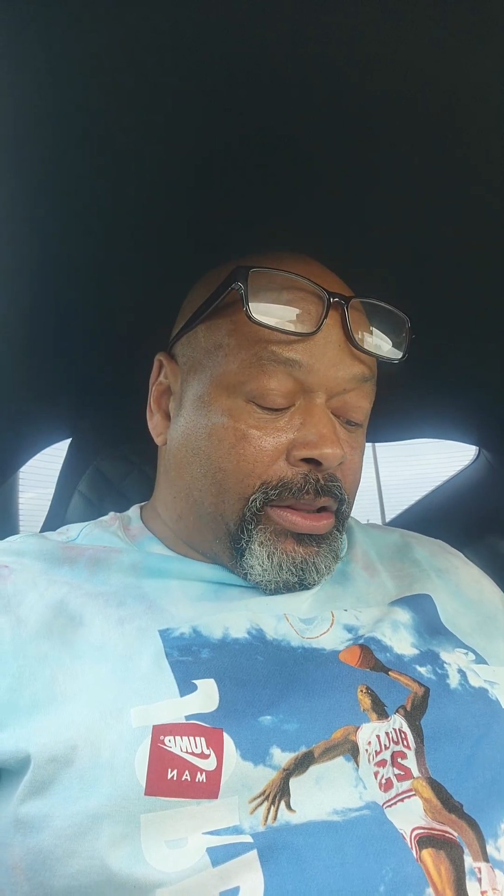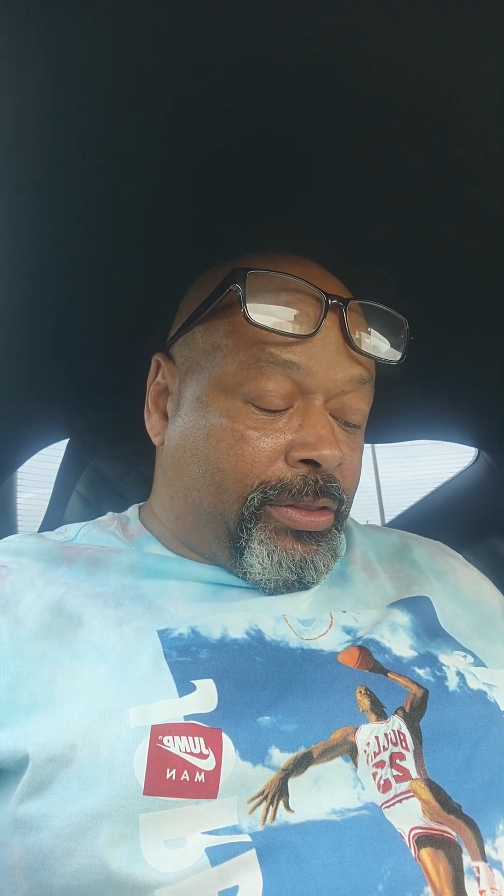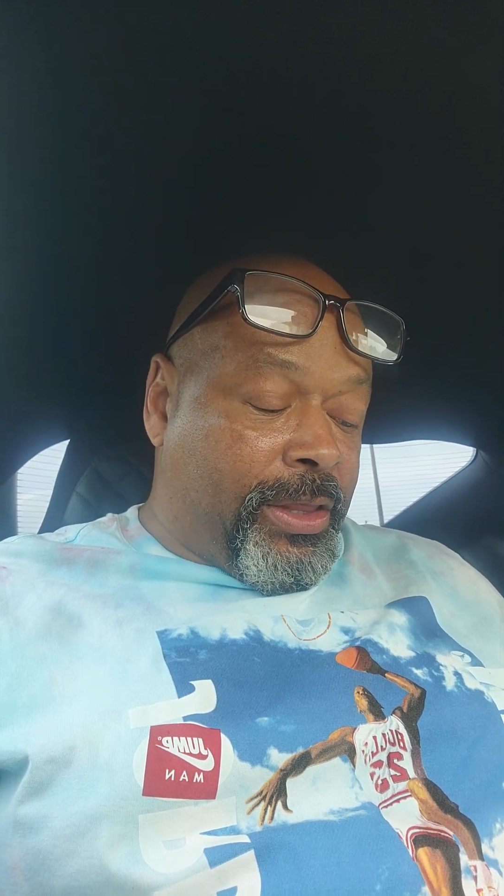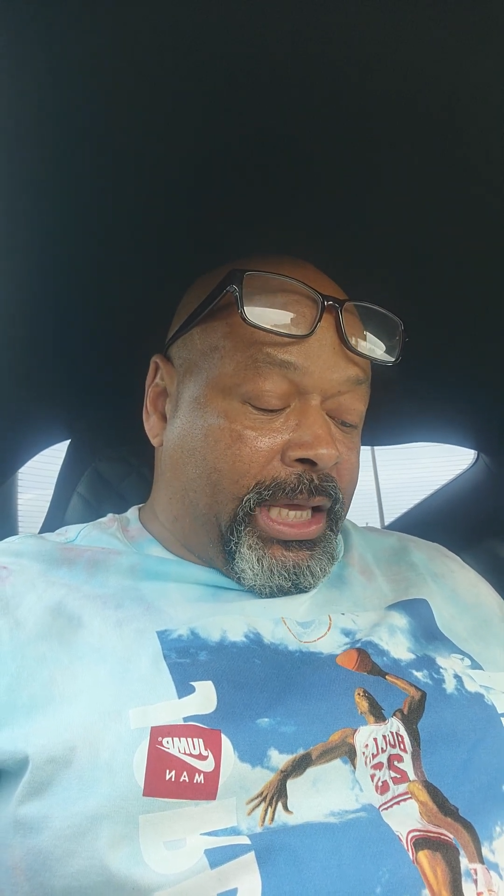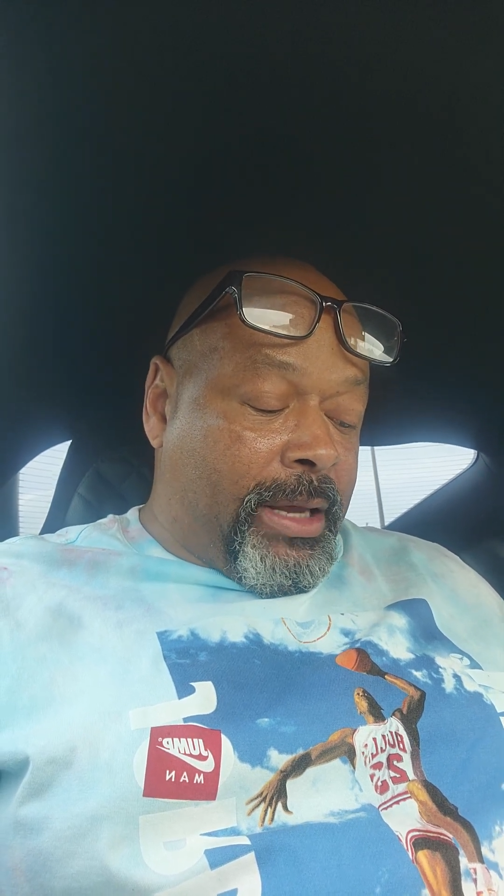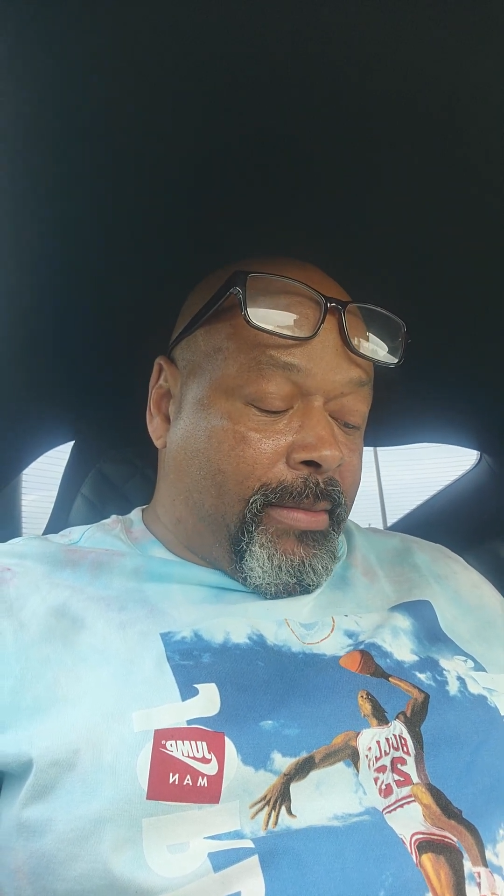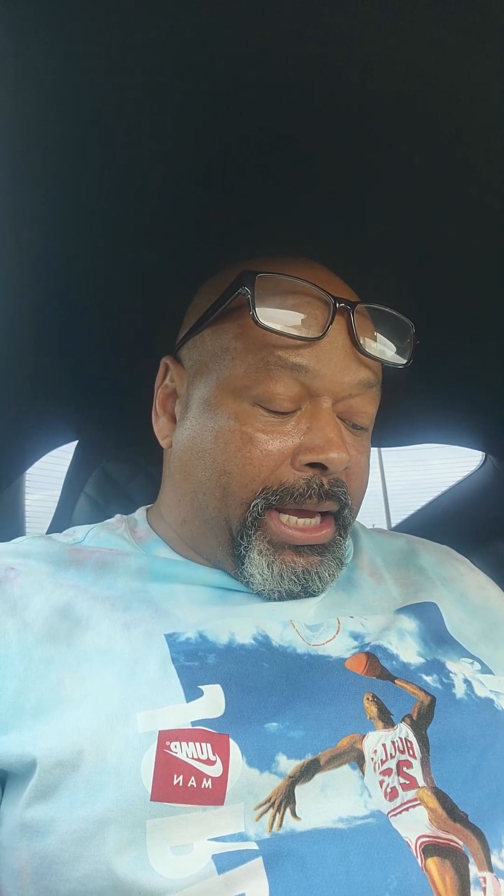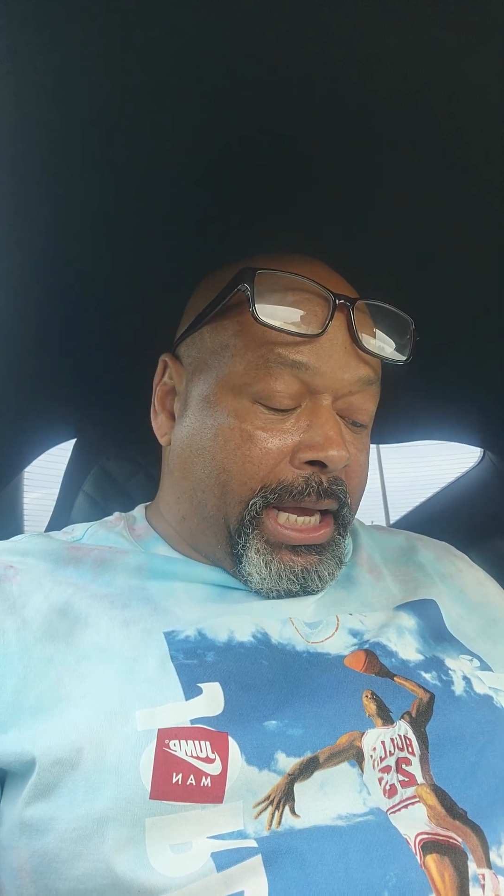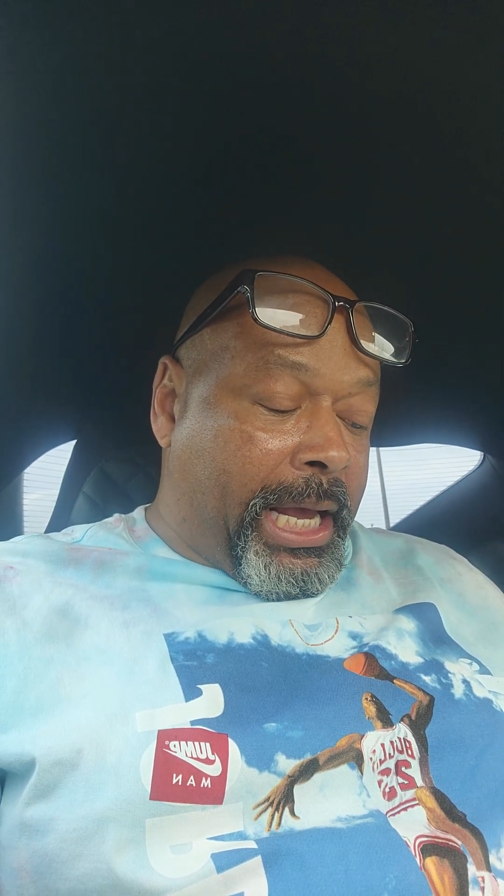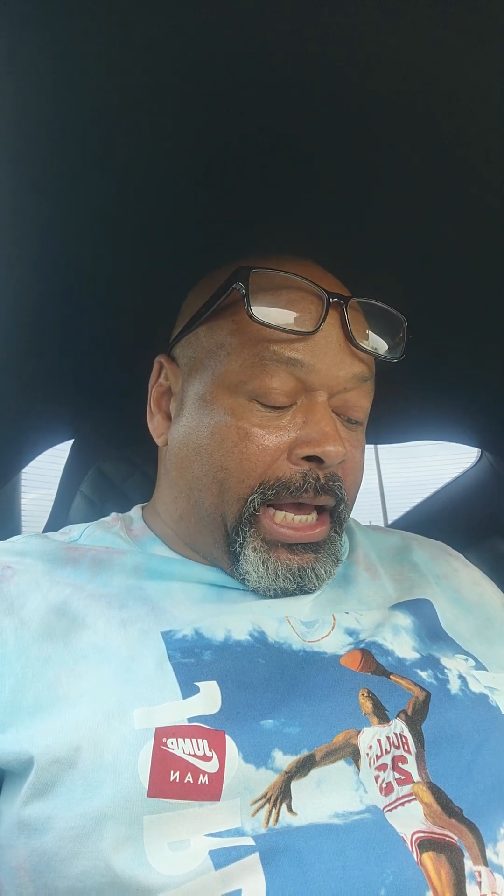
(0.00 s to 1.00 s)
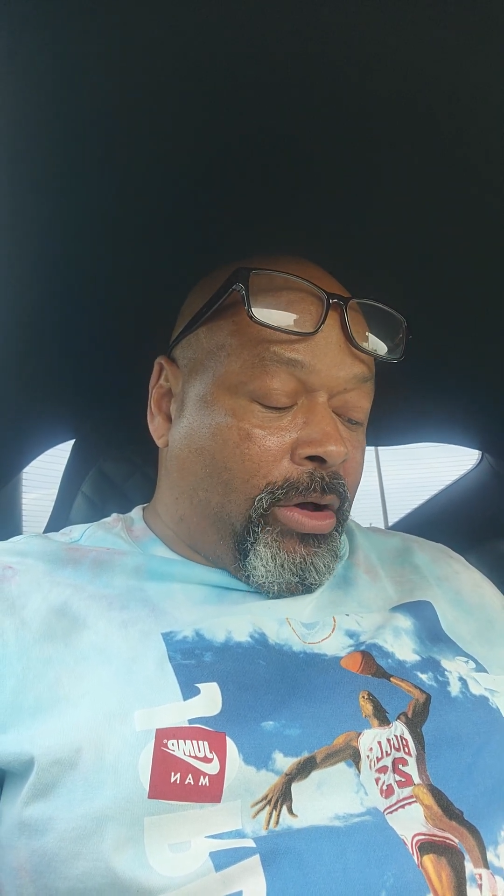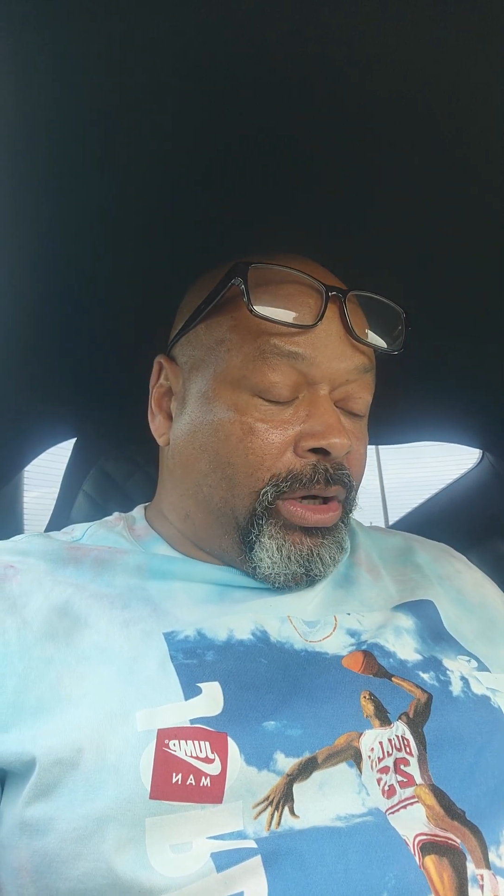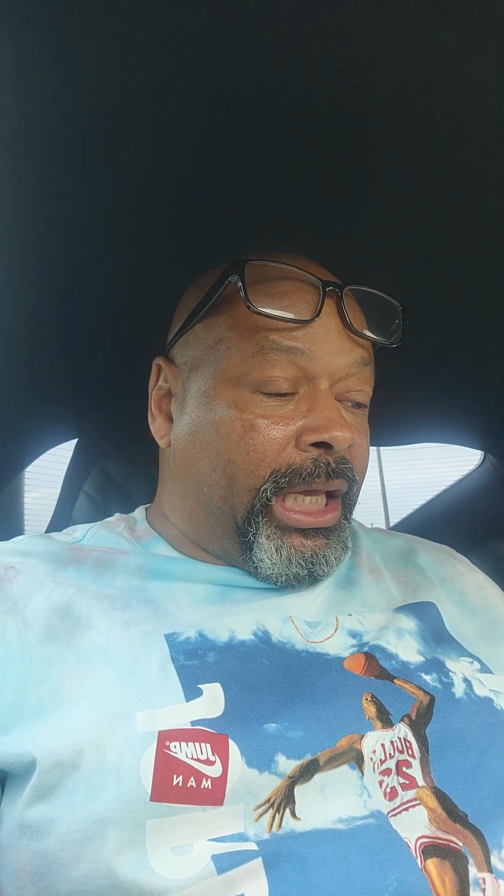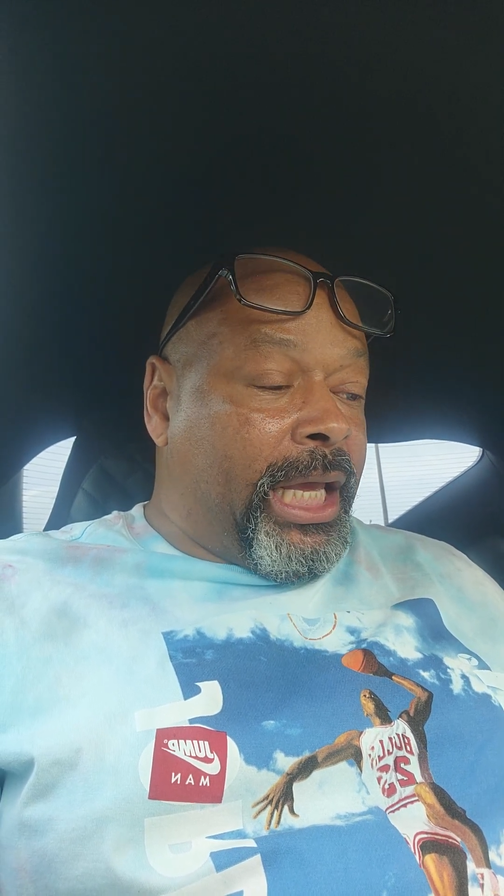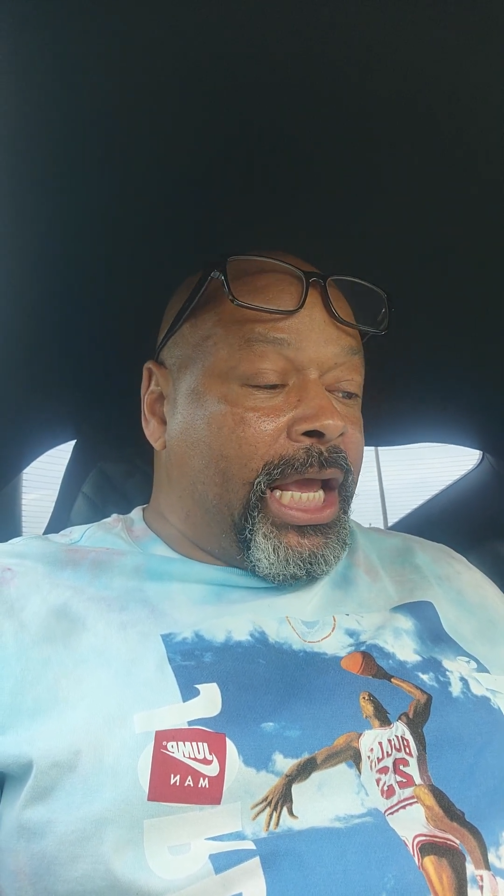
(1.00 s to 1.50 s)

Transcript: them out